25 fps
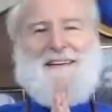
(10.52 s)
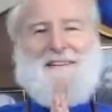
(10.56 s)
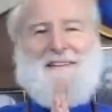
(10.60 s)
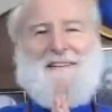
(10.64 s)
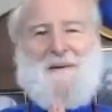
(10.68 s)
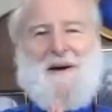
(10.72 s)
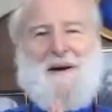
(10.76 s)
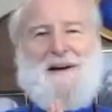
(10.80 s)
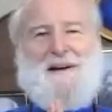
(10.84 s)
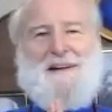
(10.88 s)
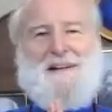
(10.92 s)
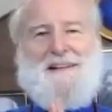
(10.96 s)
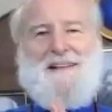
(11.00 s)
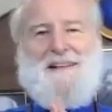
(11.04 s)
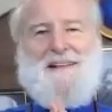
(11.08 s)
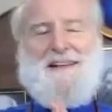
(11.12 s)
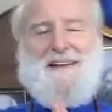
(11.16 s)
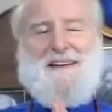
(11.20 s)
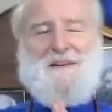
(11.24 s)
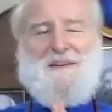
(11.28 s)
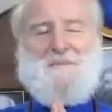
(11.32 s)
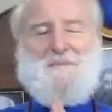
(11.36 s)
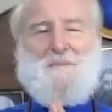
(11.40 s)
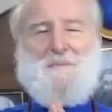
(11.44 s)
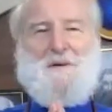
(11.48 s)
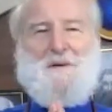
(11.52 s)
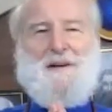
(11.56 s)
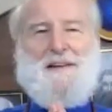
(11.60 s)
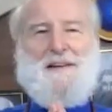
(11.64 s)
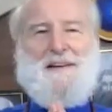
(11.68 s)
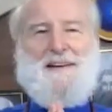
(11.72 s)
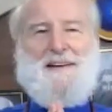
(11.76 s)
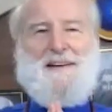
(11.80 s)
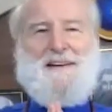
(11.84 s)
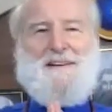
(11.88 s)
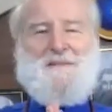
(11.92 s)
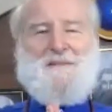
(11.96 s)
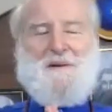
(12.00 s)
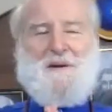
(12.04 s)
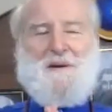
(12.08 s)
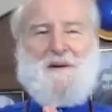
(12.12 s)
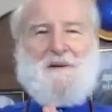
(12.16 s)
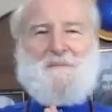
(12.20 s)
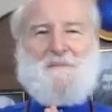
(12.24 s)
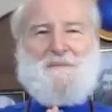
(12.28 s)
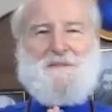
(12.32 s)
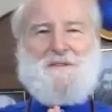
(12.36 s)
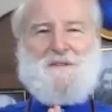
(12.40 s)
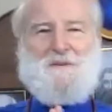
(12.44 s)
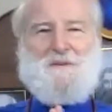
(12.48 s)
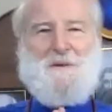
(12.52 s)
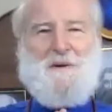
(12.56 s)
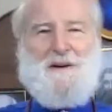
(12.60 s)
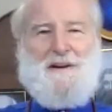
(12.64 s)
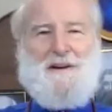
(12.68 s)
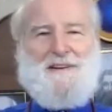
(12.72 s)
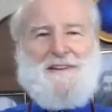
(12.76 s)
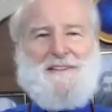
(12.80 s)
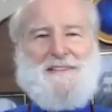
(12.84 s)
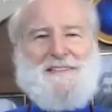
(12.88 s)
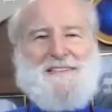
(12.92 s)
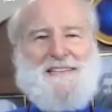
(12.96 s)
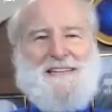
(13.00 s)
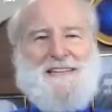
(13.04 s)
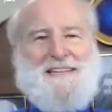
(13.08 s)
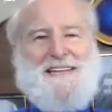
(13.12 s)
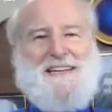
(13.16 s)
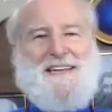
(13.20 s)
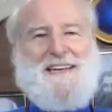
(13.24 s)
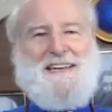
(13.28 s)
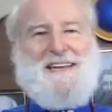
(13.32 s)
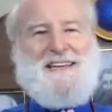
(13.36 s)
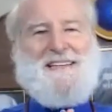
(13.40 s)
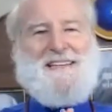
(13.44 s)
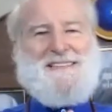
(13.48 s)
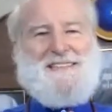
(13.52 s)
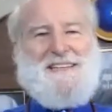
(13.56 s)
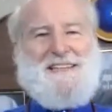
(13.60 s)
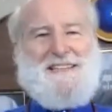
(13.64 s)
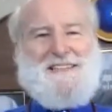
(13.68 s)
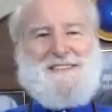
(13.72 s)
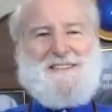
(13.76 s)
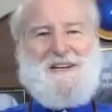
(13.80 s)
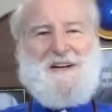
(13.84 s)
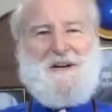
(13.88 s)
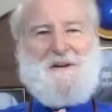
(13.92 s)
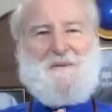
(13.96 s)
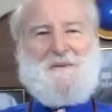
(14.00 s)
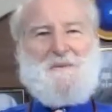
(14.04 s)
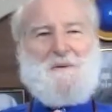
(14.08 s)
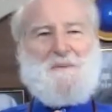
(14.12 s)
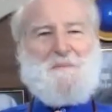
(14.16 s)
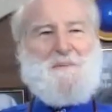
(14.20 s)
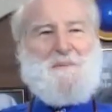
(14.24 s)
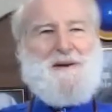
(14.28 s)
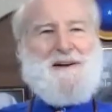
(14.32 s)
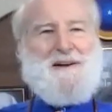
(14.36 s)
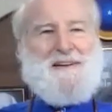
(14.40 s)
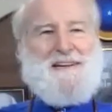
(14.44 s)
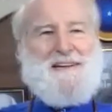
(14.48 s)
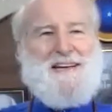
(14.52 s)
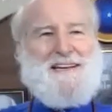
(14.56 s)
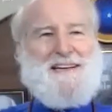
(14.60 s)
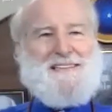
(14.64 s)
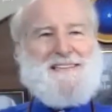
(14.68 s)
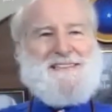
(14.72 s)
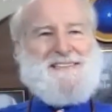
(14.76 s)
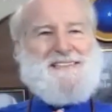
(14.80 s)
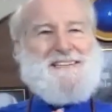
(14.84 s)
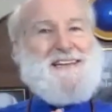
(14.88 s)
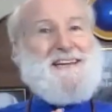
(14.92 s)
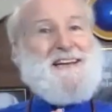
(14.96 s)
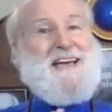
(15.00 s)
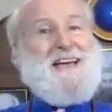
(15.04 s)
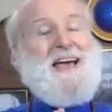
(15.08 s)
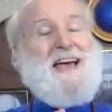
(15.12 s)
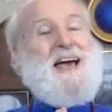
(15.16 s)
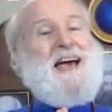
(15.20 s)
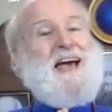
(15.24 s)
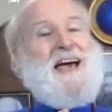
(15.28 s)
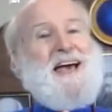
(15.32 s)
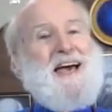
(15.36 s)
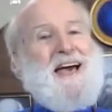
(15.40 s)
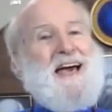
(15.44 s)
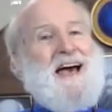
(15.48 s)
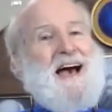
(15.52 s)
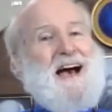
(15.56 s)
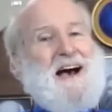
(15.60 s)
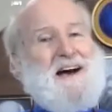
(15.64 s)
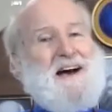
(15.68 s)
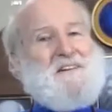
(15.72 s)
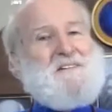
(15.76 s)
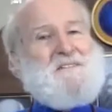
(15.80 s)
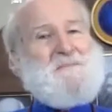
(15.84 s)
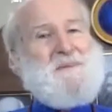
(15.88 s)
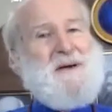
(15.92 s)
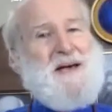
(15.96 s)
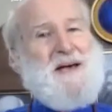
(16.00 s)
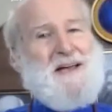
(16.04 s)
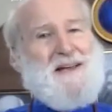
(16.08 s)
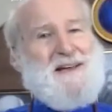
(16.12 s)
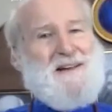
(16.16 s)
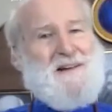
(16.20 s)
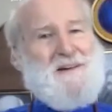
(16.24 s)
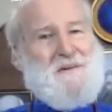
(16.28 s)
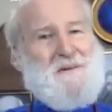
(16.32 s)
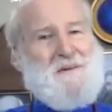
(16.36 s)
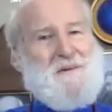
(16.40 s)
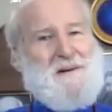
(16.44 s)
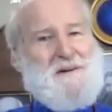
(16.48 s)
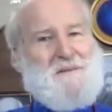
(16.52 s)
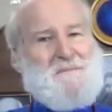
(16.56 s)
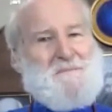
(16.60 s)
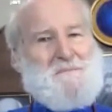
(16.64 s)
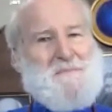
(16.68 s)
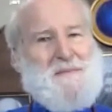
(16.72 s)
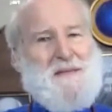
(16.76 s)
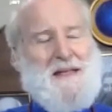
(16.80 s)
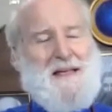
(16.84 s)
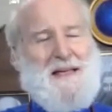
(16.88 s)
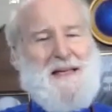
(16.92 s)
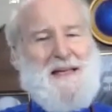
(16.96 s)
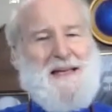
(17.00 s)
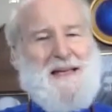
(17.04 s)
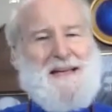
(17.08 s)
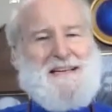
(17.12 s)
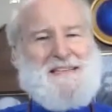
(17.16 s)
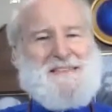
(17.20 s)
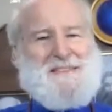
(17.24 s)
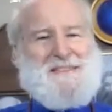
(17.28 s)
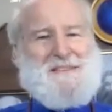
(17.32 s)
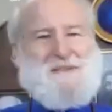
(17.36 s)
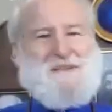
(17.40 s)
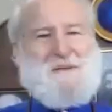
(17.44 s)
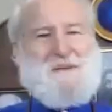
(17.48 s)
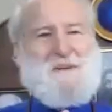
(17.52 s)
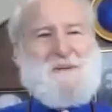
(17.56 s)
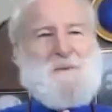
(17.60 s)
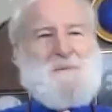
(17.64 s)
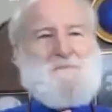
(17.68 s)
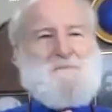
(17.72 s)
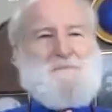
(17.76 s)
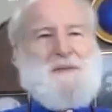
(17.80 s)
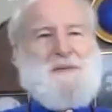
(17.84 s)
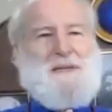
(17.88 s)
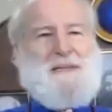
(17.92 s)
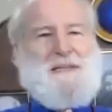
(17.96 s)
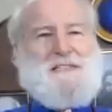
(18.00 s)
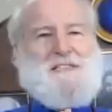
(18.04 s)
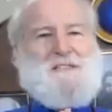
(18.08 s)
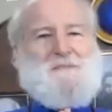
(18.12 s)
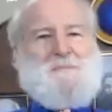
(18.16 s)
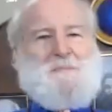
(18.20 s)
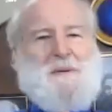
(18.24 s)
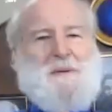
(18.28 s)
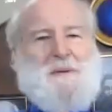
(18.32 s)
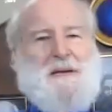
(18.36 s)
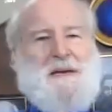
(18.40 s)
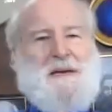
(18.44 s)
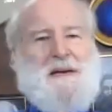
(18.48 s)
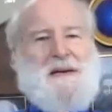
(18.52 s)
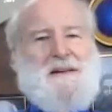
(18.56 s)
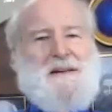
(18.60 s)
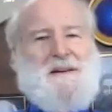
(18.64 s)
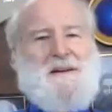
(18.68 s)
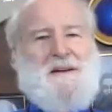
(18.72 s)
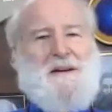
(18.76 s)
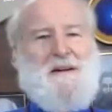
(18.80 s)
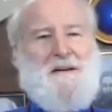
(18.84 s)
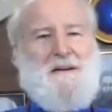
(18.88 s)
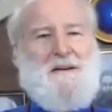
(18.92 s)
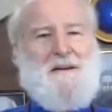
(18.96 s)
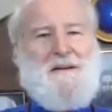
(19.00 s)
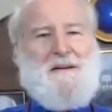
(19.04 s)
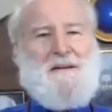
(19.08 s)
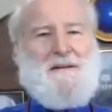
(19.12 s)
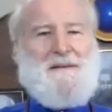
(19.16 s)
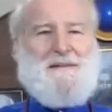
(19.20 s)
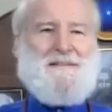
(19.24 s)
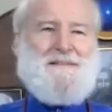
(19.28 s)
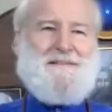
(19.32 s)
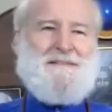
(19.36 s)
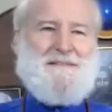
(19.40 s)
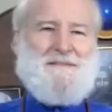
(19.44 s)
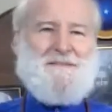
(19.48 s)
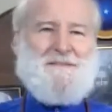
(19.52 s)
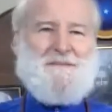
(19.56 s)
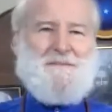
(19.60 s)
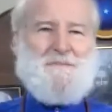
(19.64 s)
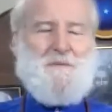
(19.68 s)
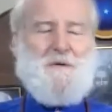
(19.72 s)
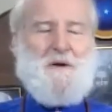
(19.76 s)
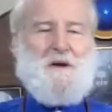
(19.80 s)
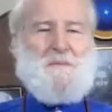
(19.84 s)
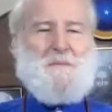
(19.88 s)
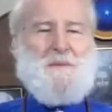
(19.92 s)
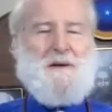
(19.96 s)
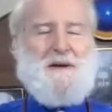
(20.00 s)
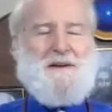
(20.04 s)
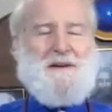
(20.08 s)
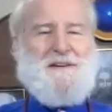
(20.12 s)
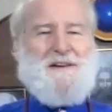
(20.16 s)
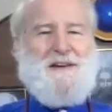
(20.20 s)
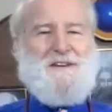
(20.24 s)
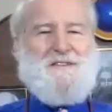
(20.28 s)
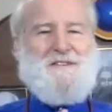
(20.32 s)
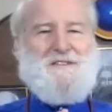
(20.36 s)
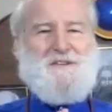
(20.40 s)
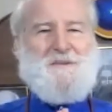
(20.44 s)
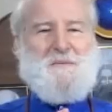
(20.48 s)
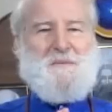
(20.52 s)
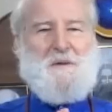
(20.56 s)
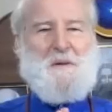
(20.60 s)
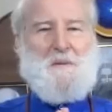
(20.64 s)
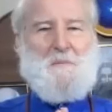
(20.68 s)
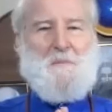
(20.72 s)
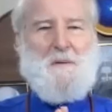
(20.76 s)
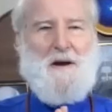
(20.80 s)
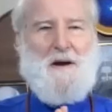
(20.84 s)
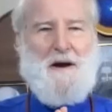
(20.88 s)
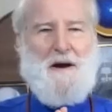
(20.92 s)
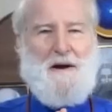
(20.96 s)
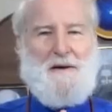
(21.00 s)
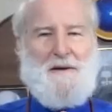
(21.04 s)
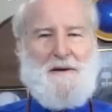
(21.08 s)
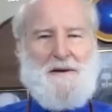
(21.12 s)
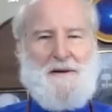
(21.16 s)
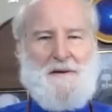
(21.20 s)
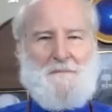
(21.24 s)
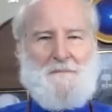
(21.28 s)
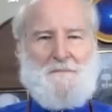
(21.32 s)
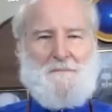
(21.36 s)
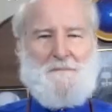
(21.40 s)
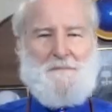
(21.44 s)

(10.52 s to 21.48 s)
Well, good morning. Welcome to our Sunday Satsang. We're broadcasting out of Bangalore. So let's begin our morning meditation with a prayer.